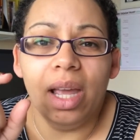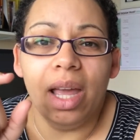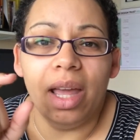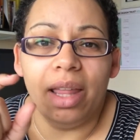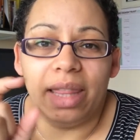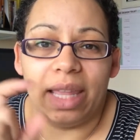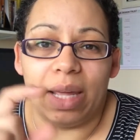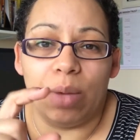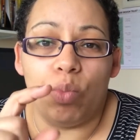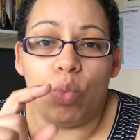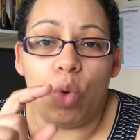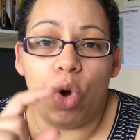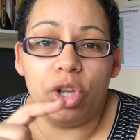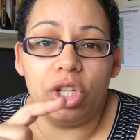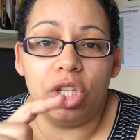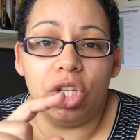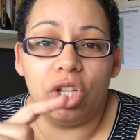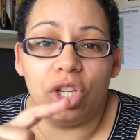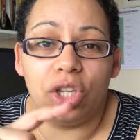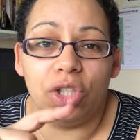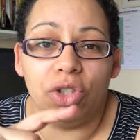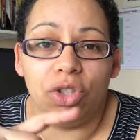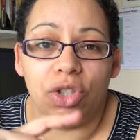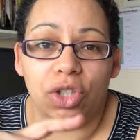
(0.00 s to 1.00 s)
Then what you
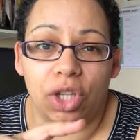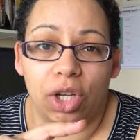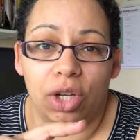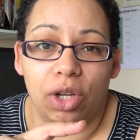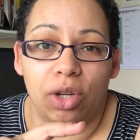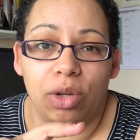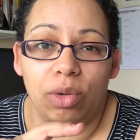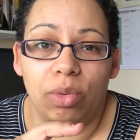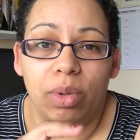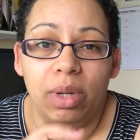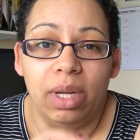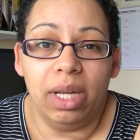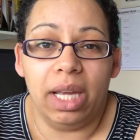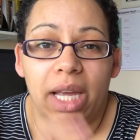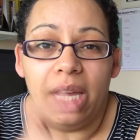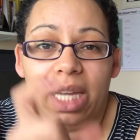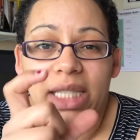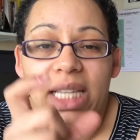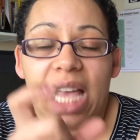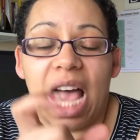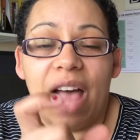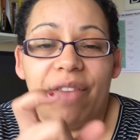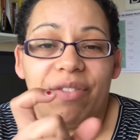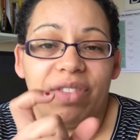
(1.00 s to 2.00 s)
can do
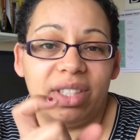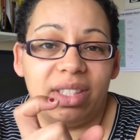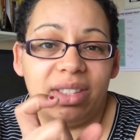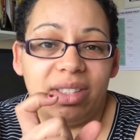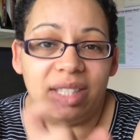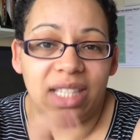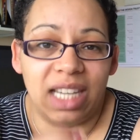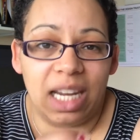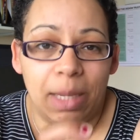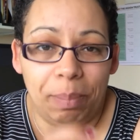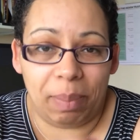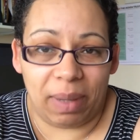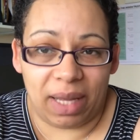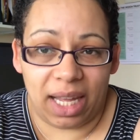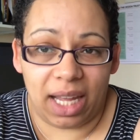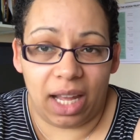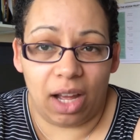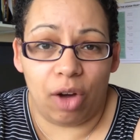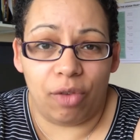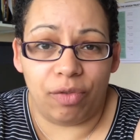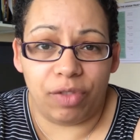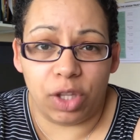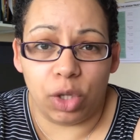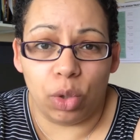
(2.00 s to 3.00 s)
is have a snippet
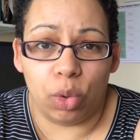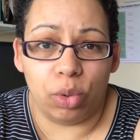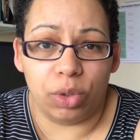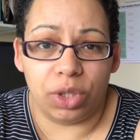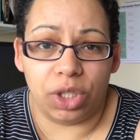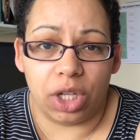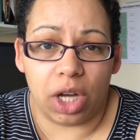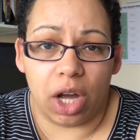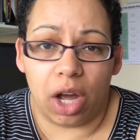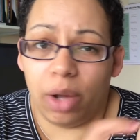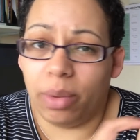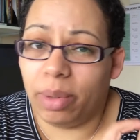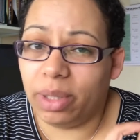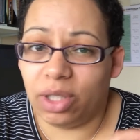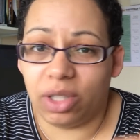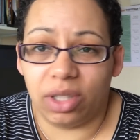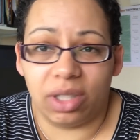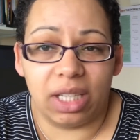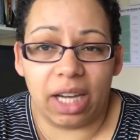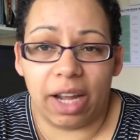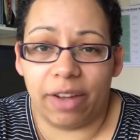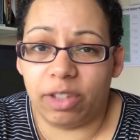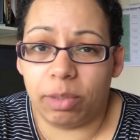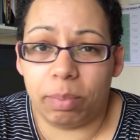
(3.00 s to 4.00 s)
of the audio. It
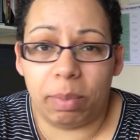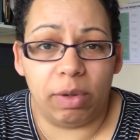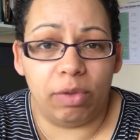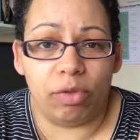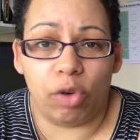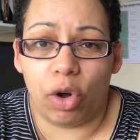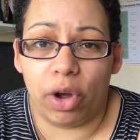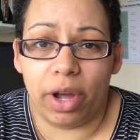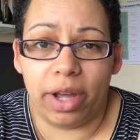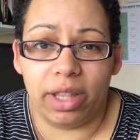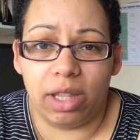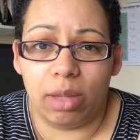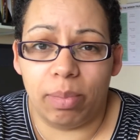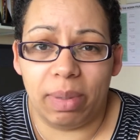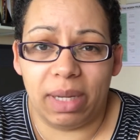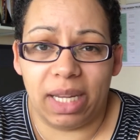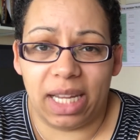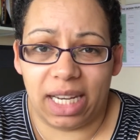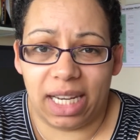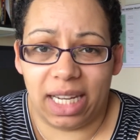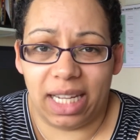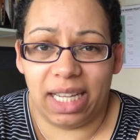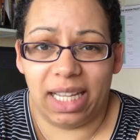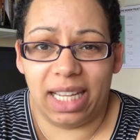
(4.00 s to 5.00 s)
doesn't have to be right at the
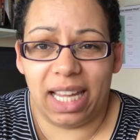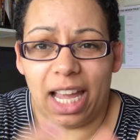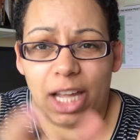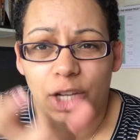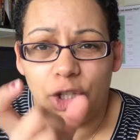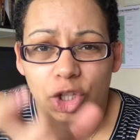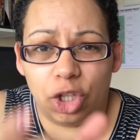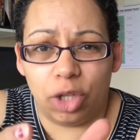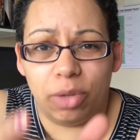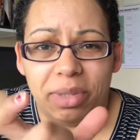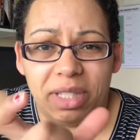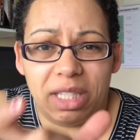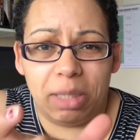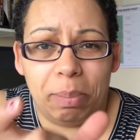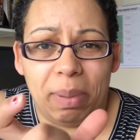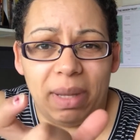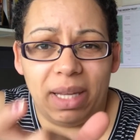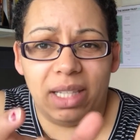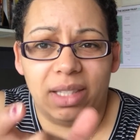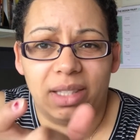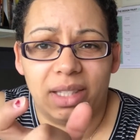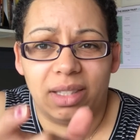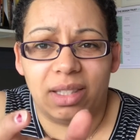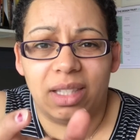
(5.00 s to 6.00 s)
beginning. Get a juicy
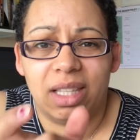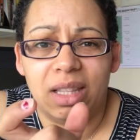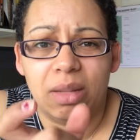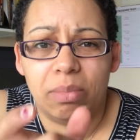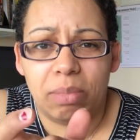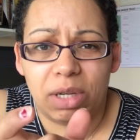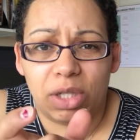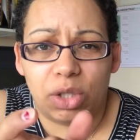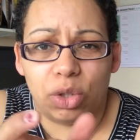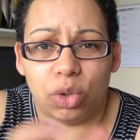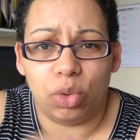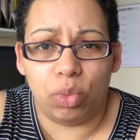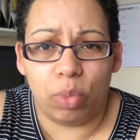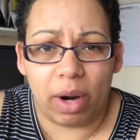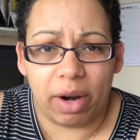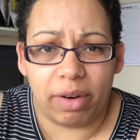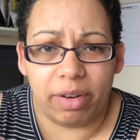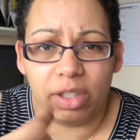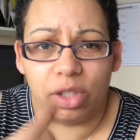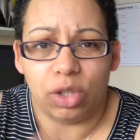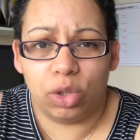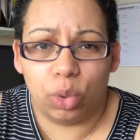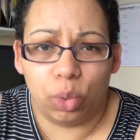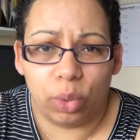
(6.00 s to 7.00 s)
piece that's in the middle where
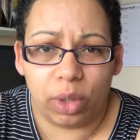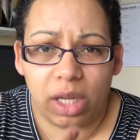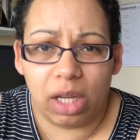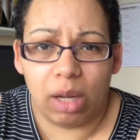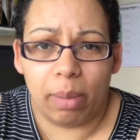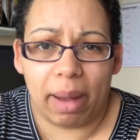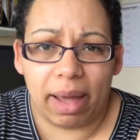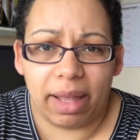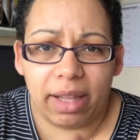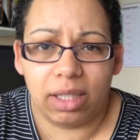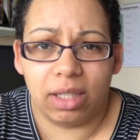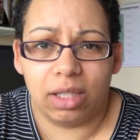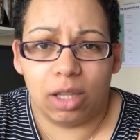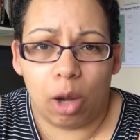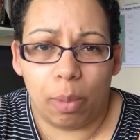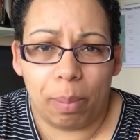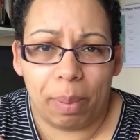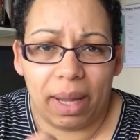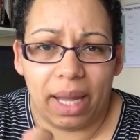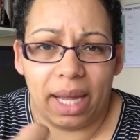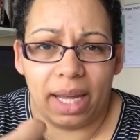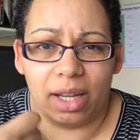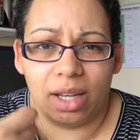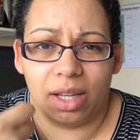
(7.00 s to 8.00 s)
it's talking about the
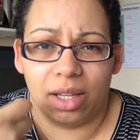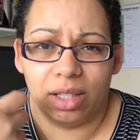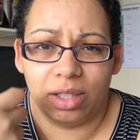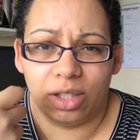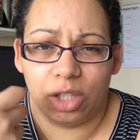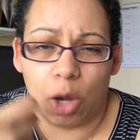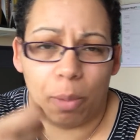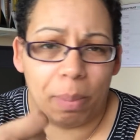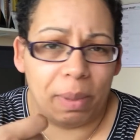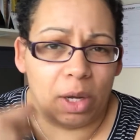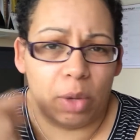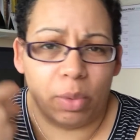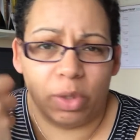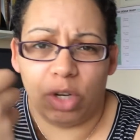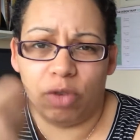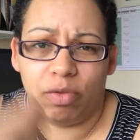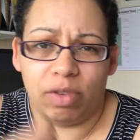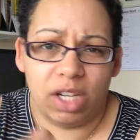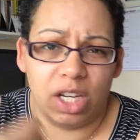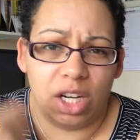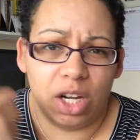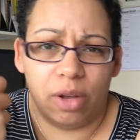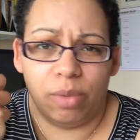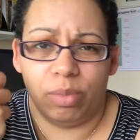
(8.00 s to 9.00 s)
topic when you're
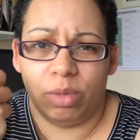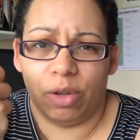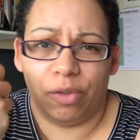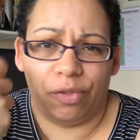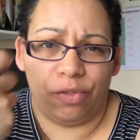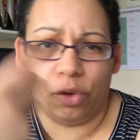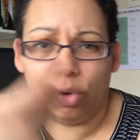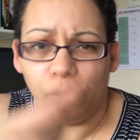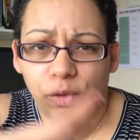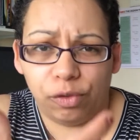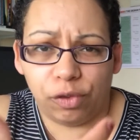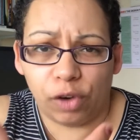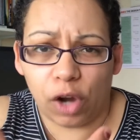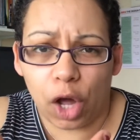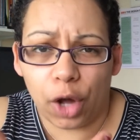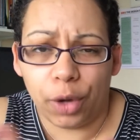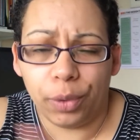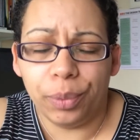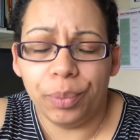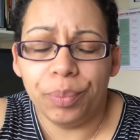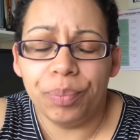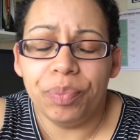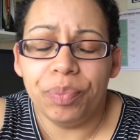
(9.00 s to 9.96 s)
in your full flow,